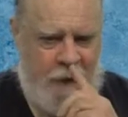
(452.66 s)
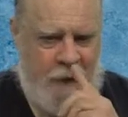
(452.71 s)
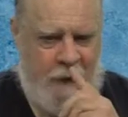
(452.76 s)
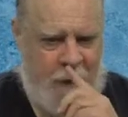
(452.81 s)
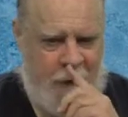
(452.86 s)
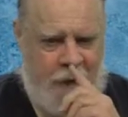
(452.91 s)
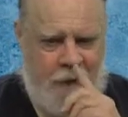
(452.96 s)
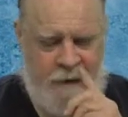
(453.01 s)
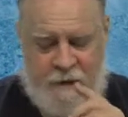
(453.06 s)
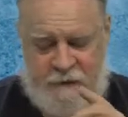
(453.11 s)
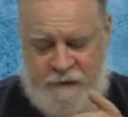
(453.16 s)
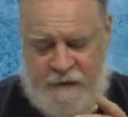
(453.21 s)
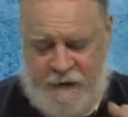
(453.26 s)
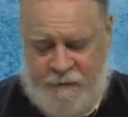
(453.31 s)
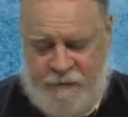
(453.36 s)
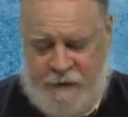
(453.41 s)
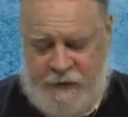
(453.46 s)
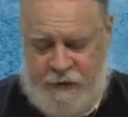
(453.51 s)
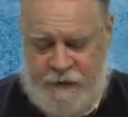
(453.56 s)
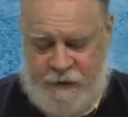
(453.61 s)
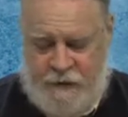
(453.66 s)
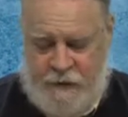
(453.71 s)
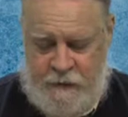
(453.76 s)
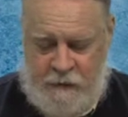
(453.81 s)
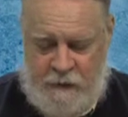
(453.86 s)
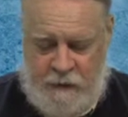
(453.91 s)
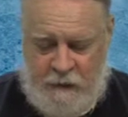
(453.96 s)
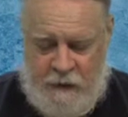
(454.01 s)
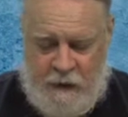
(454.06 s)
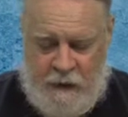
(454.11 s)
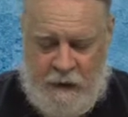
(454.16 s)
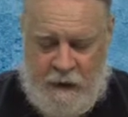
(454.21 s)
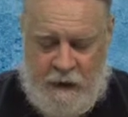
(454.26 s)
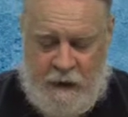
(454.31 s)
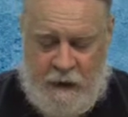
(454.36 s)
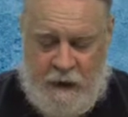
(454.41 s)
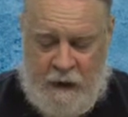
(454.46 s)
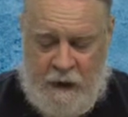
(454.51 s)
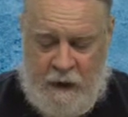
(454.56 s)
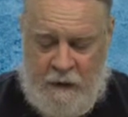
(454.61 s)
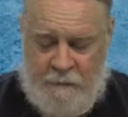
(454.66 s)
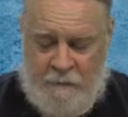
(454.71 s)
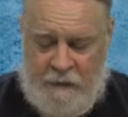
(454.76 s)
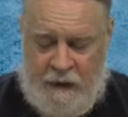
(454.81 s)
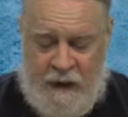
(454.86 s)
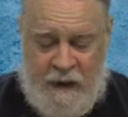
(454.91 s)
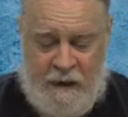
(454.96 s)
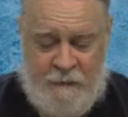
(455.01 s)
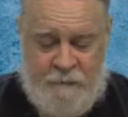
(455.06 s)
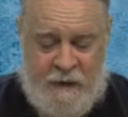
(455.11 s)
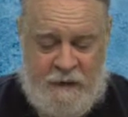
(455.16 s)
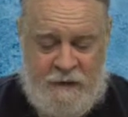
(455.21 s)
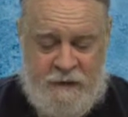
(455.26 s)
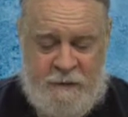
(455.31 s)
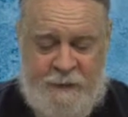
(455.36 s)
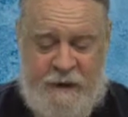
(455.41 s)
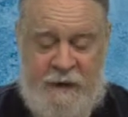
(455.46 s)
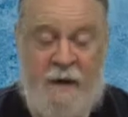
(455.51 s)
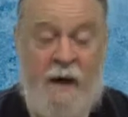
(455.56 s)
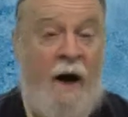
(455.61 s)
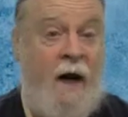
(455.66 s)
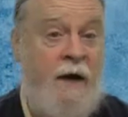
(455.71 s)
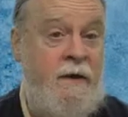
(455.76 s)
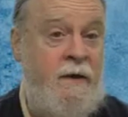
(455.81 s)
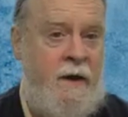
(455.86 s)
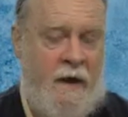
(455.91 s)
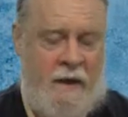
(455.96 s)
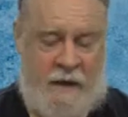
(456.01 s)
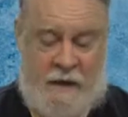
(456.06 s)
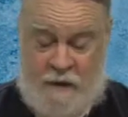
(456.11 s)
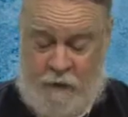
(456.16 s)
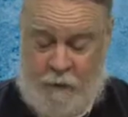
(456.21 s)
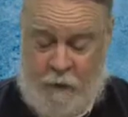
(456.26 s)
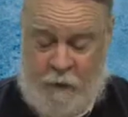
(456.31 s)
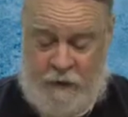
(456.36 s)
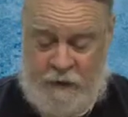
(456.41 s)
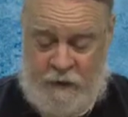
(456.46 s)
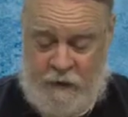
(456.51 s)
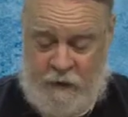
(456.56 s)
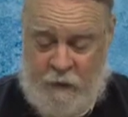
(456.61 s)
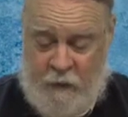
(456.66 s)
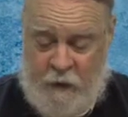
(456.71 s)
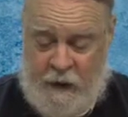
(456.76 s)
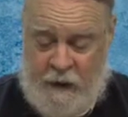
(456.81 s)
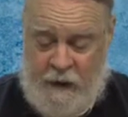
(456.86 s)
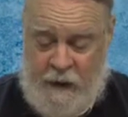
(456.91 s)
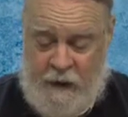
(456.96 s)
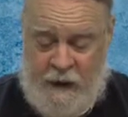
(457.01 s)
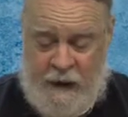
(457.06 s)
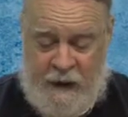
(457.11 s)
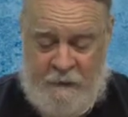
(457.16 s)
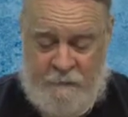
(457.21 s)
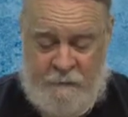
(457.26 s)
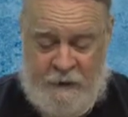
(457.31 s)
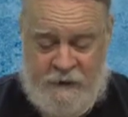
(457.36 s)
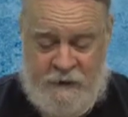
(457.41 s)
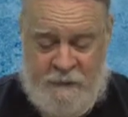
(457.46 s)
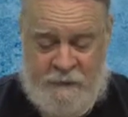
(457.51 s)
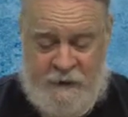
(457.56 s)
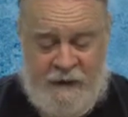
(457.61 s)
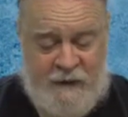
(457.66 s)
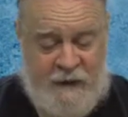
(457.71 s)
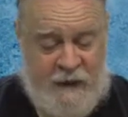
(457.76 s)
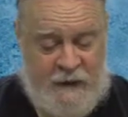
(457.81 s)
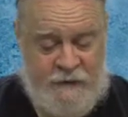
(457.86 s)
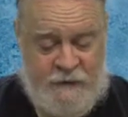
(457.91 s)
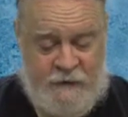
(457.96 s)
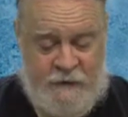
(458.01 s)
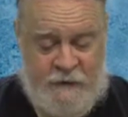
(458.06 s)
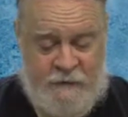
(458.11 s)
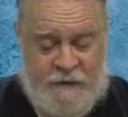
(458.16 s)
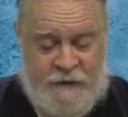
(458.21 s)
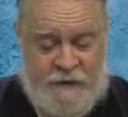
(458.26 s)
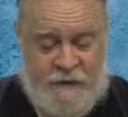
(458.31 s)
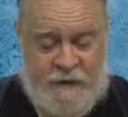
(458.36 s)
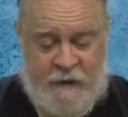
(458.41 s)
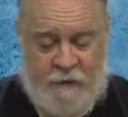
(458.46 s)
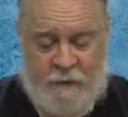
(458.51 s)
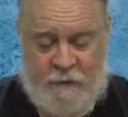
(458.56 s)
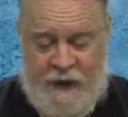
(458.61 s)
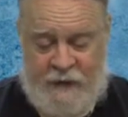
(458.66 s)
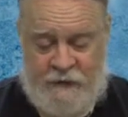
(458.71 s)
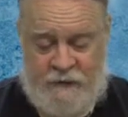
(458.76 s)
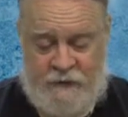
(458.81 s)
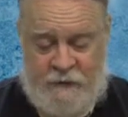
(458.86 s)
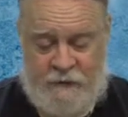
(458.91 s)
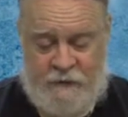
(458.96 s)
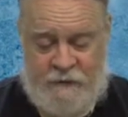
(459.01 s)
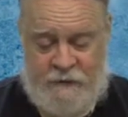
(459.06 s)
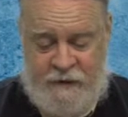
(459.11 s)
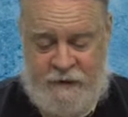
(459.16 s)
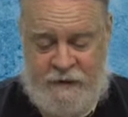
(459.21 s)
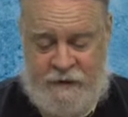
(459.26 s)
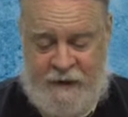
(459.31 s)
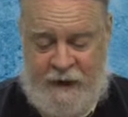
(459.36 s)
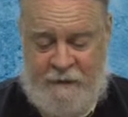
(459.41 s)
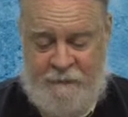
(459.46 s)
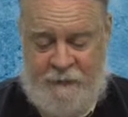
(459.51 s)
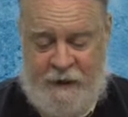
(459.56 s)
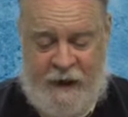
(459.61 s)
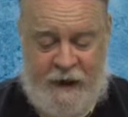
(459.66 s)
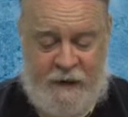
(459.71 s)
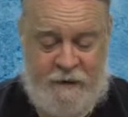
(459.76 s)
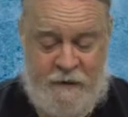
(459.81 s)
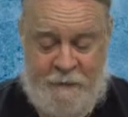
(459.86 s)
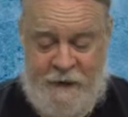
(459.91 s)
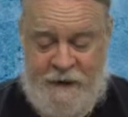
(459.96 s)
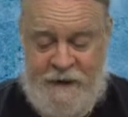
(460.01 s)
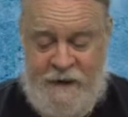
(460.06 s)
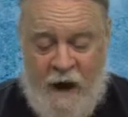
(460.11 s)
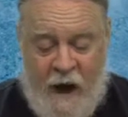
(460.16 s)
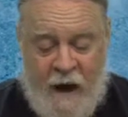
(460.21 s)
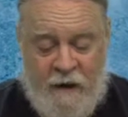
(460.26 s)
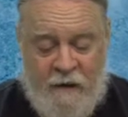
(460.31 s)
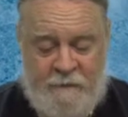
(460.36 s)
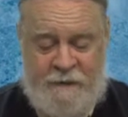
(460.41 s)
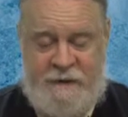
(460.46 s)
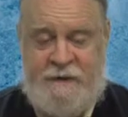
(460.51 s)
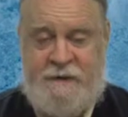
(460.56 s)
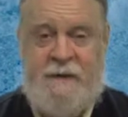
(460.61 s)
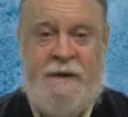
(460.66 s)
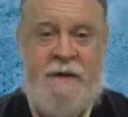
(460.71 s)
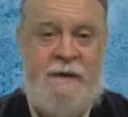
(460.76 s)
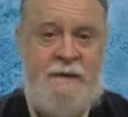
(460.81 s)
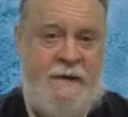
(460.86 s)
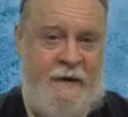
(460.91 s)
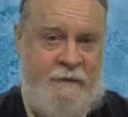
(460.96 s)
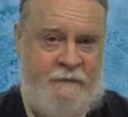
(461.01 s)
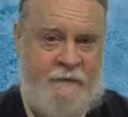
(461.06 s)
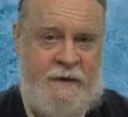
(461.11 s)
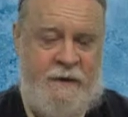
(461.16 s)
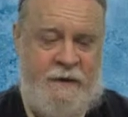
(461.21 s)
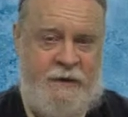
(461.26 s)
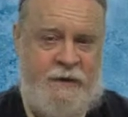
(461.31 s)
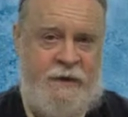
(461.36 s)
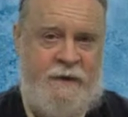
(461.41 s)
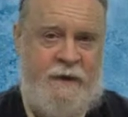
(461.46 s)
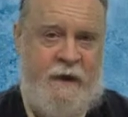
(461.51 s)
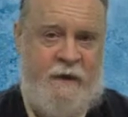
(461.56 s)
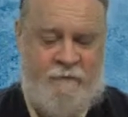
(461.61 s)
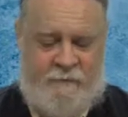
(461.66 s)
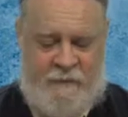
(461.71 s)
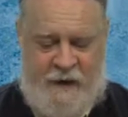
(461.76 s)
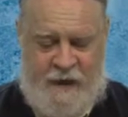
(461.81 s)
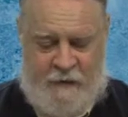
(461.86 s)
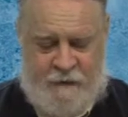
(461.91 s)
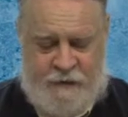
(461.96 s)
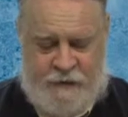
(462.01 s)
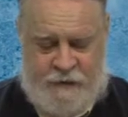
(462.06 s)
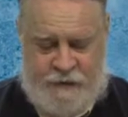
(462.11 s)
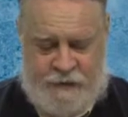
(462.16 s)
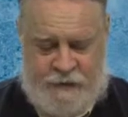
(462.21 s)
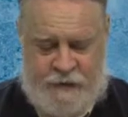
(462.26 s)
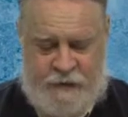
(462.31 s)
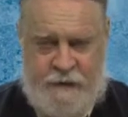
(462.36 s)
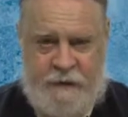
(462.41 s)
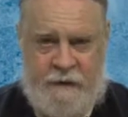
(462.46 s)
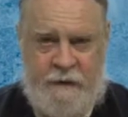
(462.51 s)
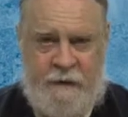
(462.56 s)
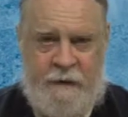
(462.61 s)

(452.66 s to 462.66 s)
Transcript: uh, definition, um, it must be, quoting the court, it must be constitutionally irrational to stand by the monogamous definition of marriage.